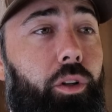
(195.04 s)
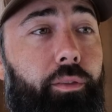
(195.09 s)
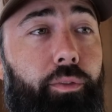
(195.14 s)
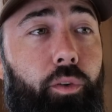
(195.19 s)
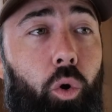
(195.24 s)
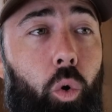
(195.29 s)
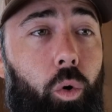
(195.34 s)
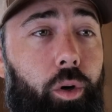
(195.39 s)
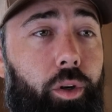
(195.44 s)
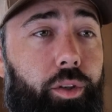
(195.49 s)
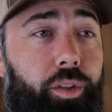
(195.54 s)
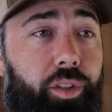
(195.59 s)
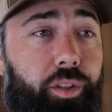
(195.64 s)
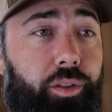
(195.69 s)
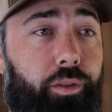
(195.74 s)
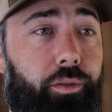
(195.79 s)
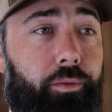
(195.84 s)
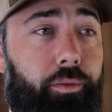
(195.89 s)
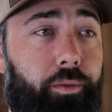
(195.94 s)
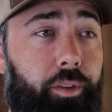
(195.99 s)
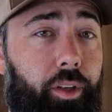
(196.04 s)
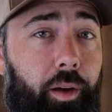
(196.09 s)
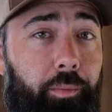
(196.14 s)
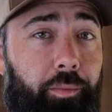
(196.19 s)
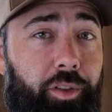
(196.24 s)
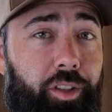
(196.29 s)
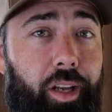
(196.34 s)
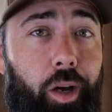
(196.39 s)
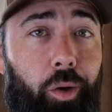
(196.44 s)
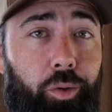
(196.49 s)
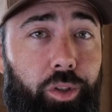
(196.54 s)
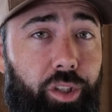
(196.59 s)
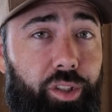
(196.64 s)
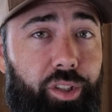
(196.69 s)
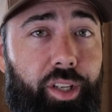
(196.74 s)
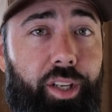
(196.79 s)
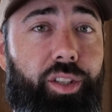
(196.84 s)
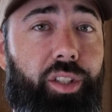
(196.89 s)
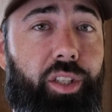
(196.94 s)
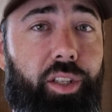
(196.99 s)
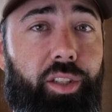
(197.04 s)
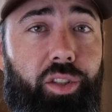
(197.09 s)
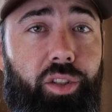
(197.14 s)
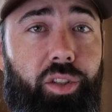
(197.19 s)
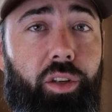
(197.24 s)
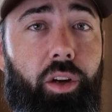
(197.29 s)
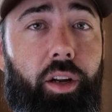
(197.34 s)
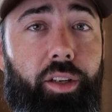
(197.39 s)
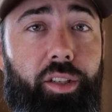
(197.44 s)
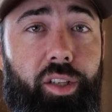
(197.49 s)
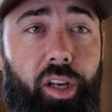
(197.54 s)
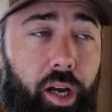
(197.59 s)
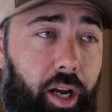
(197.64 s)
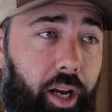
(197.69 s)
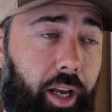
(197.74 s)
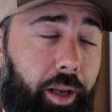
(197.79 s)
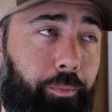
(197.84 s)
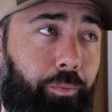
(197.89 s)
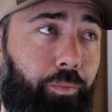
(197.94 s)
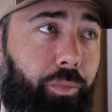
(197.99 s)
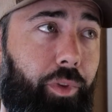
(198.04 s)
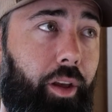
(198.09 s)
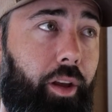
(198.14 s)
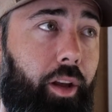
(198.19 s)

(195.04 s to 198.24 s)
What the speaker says: of course, comes down to distance, not time.